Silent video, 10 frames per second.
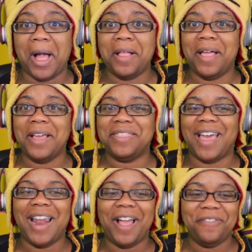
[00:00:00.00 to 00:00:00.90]
I like
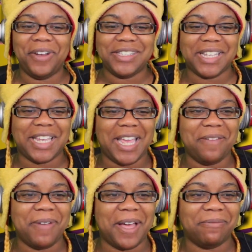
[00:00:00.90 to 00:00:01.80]
that high voice that
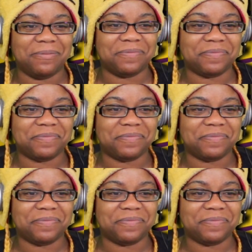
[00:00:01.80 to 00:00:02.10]
came up.